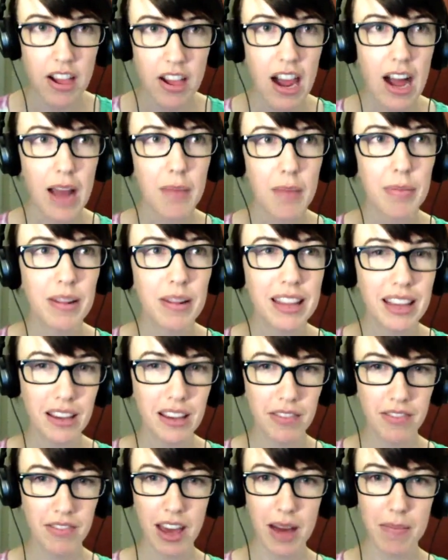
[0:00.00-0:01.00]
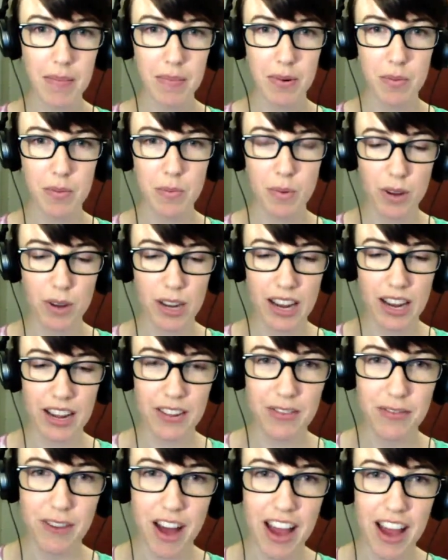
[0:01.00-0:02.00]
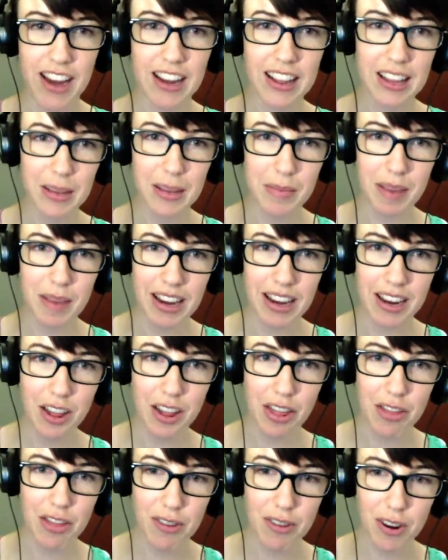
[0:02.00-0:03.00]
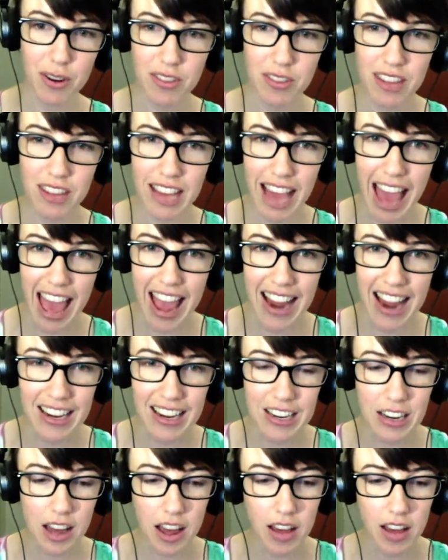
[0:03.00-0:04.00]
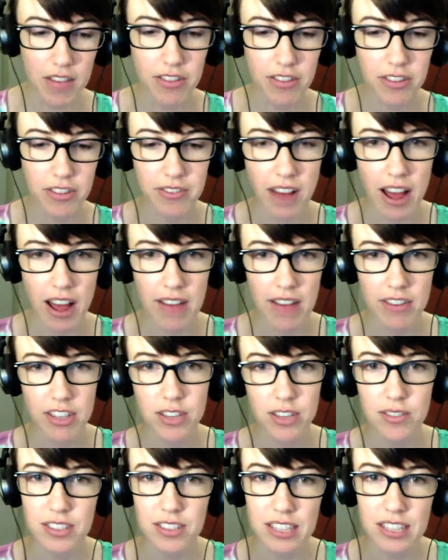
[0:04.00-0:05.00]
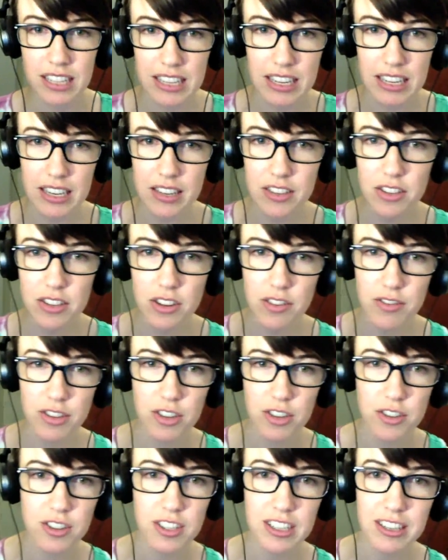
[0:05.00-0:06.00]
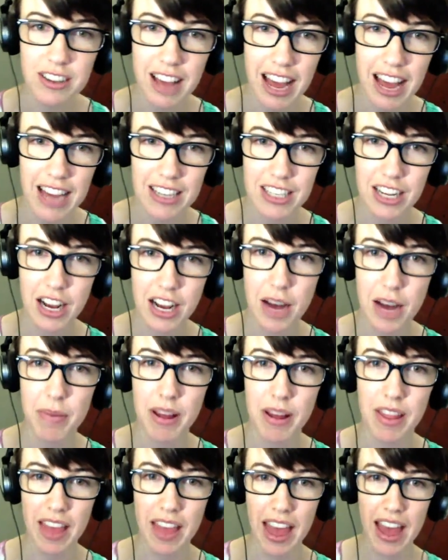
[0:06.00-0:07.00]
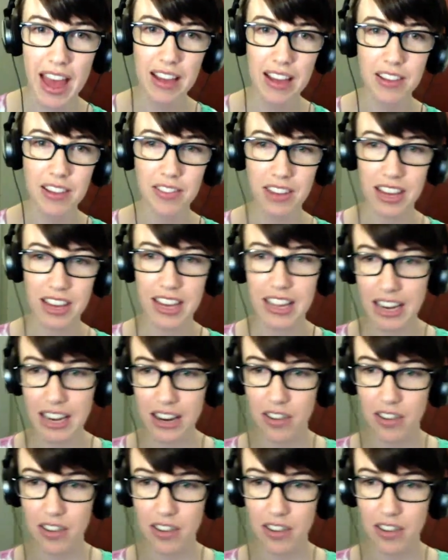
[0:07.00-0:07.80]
I believe Kemper Boyd has finally made it through the end of Survivor New Zealand. So if you're still catching up on that, you can